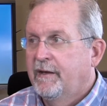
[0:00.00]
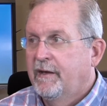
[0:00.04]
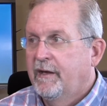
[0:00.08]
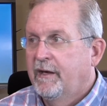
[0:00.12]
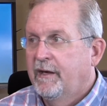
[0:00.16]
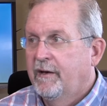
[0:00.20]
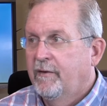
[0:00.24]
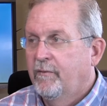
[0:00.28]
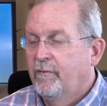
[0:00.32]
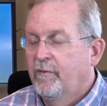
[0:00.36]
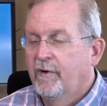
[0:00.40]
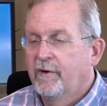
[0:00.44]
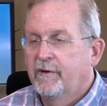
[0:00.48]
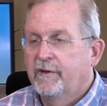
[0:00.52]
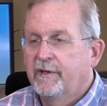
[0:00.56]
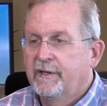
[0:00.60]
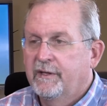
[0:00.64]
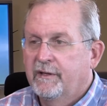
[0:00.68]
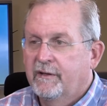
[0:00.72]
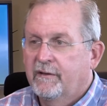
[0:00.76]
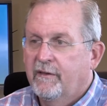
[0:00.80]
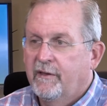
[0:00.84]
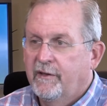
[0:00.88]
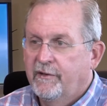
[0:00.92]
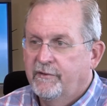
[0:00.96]

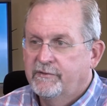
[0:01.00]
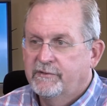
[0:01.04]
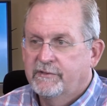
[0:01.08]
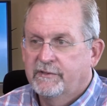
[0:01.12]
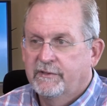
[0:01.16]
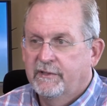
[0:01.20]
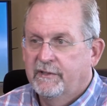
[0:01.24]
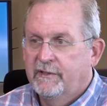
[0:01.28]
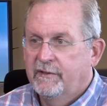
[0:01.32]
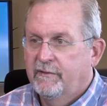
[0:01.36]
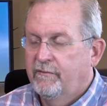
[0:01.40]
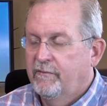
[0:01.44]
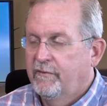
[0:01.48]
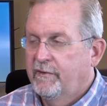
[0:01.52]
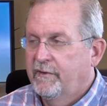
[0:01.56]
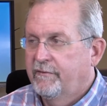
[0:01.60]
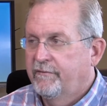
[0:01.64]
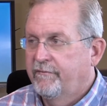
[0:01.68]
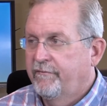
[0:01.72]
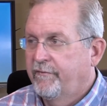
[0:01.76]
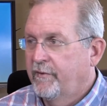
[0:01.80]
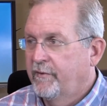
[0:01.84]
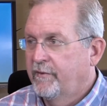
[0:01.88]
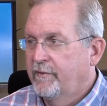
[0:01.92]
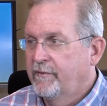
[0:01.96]
Working closely
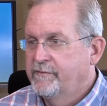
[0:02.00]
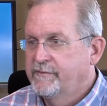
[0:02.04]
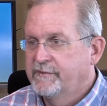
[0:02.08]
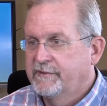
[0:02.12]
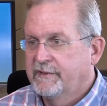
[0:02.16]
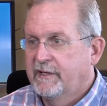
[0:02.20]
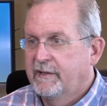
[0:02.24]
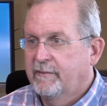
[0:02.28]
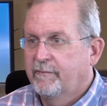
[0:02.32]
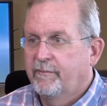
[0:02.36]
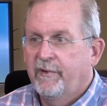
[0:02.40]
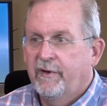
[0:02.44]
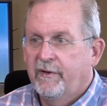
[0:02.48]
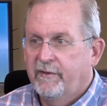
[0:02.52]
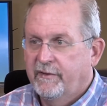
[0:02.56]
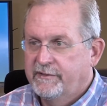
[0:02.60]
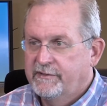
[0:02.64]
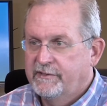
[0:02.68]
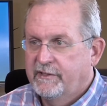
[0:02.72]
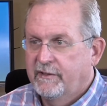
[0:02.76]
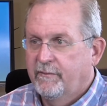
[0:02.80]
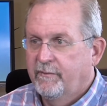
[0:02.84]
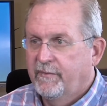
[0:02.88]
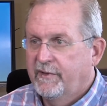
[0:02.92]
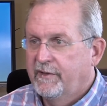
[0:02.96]
with firms like
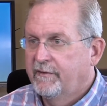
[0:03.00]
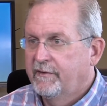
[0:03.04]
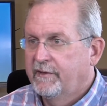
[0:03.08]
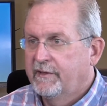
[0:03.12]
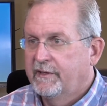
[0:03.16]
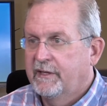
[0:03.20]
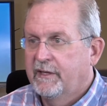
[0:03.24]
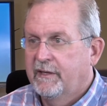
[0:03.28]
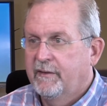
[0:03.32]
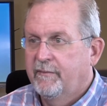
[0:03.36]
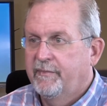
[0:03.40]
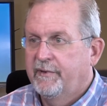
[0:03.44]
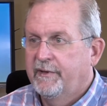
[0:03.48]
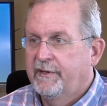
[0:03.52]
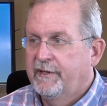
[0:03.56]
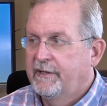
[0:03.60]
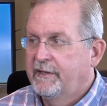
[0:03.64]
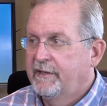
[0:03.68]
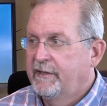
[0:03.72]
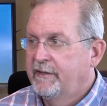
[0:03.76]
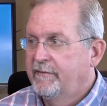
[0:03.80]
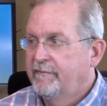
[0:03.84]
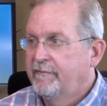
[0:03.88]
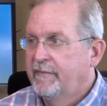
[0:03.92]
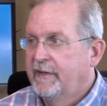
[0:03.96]
Pauly Gel Building
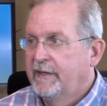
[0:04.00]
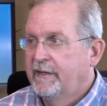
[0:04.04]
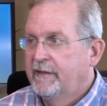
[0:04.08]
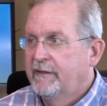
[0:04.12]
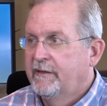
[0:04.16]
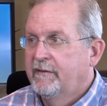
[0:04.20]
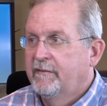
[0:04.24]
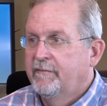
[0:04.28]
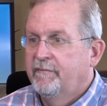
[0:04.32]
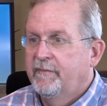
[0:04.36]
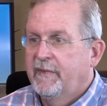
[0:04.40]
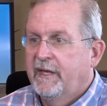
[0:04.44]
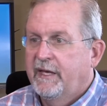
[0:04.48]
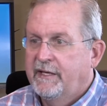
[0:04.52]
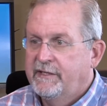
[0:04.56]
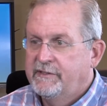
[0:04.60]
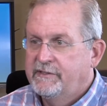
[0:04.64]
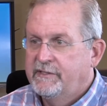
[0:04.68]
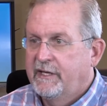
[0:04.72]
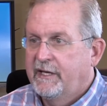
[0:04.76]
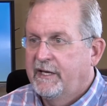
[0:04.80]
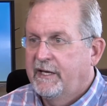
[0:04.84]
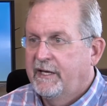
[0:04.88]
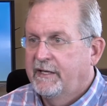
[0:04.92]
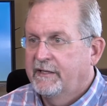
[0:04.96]
Company,
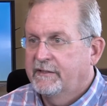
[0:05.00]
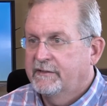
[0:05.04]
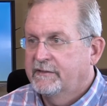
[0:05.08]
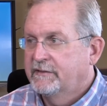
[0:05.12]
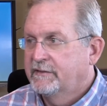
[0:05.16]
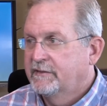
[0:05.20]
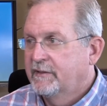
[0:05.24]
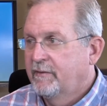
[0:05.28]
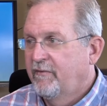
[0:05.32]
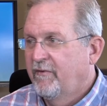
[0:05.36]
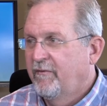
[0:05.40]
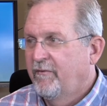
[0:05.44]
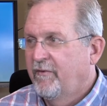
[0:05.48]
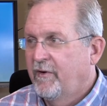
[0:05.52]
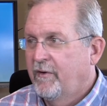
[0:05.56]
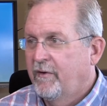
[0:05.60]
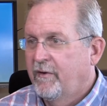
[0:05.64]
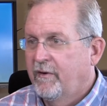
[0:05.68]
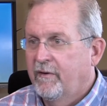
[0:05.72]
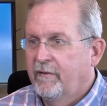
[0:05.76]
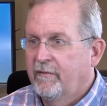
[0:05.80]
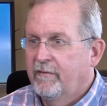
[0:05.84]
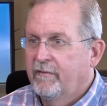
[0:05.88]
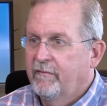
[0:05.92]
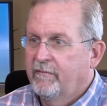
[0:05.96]
Ajax, some of
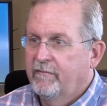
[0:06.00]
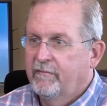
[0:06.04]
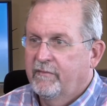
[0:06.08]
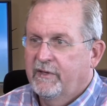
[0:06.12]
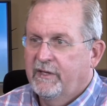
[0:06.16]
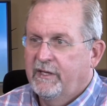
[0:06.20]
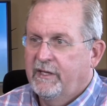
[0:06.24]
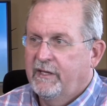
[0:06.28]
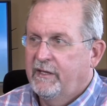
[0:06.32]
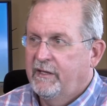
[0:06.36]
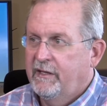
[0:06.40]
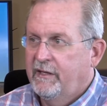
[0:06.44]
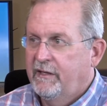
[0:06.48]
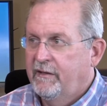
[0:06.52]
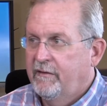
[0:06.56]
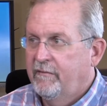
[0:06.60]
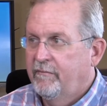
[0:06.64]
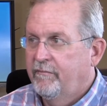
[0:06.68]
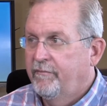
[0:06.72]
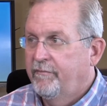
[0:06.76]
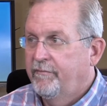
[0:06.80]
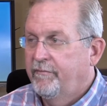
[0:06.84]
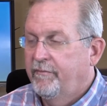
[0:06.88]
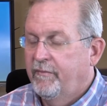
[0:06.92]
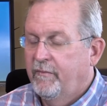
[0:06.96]
our key
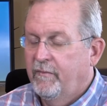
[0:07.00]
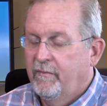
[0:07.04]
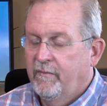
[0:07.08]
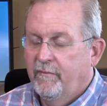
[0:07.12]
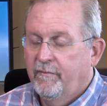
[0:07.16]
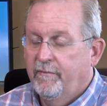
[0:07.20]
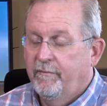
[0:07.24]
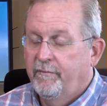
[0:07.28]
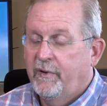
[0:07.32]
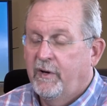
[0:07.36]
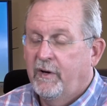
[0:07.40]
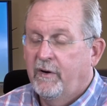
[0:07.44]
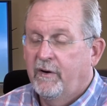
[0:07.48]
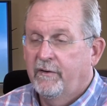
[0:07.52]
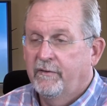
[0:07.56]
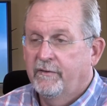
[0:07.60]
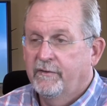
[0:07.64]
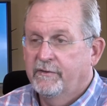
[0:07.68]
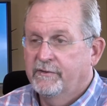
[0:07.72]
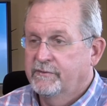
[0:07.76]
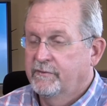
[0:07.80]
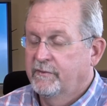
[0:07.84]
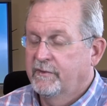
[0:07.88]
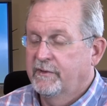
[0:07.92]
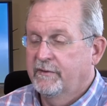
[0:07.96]

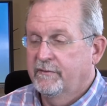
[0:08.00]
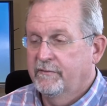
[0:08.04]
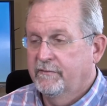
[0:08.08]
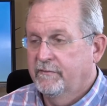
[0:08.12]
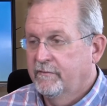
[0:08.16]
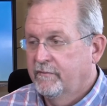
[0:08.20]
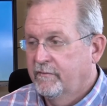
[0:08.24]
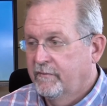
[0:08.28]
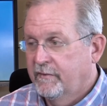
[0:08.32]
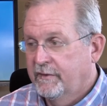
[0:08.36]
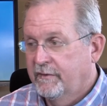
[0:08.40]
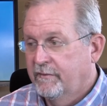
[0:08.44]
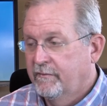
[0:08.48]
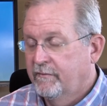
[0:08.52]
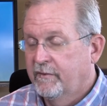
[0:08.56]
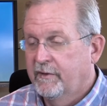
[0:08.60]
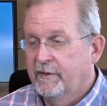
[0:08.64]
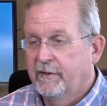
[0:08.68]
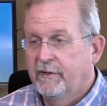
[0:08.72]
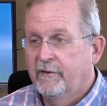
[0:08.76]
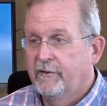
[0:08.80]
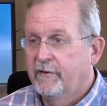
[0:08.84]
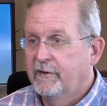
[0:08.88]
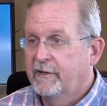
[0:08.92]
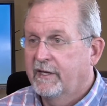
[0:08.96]
partners, we don't
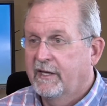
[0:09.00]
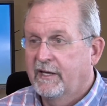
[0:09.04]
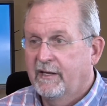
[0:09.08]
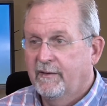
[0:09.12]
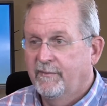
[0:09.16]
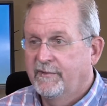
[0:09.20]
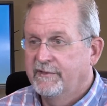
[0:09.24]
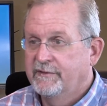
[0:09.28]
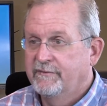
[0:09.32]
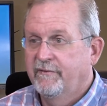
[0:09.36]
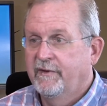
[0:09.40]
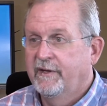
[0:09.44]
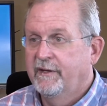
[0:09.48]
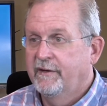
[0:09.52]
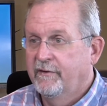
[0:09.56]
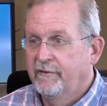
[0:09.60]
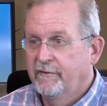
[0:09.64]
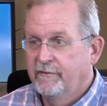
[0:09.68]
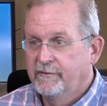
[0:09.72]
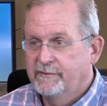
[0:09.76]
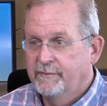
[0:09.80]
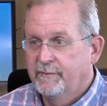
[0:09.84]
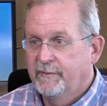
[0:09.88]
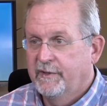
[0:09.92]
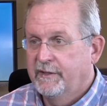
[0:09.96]
really look at them as
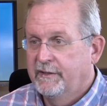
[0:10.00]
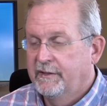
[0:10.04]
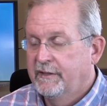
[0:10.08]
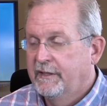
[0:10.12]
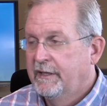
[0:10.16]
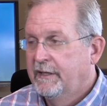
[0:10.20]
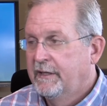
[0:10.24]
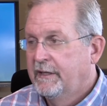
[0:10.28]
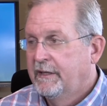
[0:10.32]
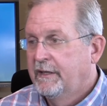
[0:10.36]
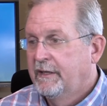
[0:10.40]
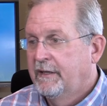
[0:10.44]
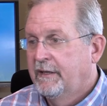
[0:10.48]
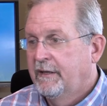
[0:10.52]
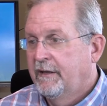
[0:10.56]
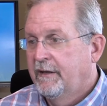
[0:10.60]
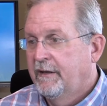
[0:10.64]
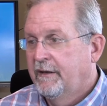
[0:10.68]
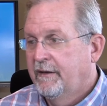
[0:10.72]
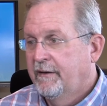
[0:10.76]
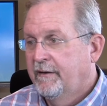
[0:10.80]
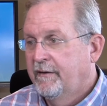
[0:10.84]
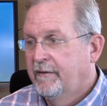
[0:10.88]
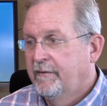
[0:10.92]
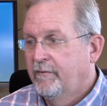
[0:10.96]
vendors, but
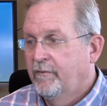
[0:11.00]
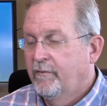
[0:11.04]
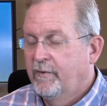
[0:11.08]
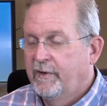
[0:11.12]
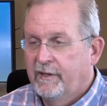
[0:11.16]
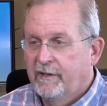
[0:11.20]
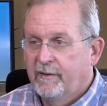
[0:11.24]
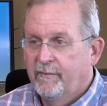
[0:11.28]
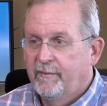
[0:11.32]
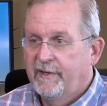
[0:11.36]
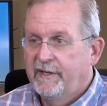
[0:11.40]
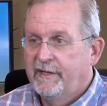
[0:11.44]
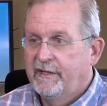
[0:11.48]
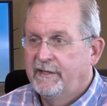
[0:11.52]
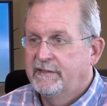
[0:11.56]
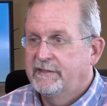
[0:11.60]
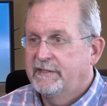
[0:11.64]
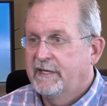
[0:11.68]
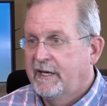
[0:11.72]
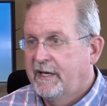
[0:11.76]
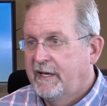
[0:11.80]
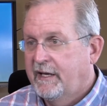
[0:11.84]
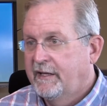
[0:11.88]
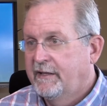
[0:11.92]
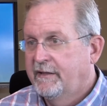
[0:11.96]
Willoughby,
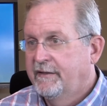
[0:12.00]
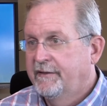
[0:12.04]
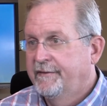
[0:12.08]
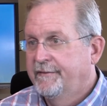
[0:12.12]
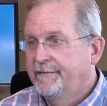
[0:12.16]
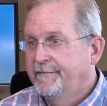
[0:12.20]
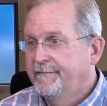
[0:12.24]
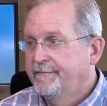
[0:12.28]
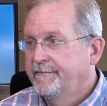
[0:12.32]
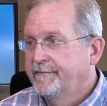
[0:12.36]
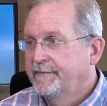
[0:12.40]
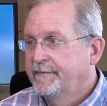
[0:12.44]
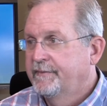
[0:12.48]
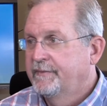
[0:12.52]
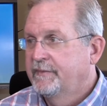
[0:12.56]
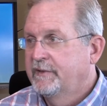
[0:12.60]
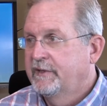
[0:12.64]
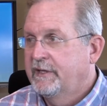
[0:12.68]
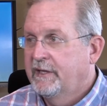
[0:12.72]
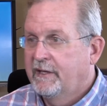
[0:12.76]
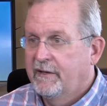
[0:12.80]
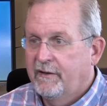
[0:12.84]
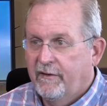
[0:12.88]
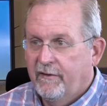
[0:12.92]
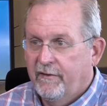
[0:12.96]
Titan,
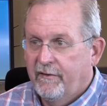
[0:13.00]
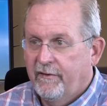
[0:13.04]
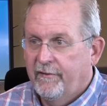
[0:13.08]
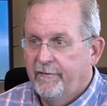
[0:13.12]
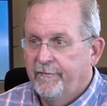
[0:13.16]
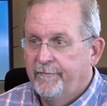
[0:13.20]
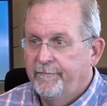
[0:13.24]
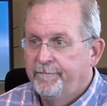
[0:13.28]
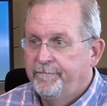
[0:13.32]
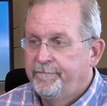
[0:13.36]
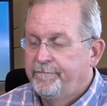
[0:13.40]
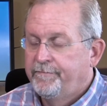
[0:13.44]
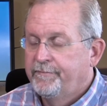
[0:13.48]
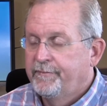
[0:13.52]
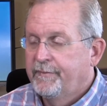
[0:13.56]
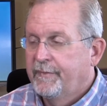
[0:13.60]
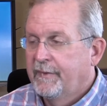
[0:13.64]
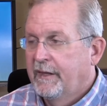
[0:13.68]
Kenall,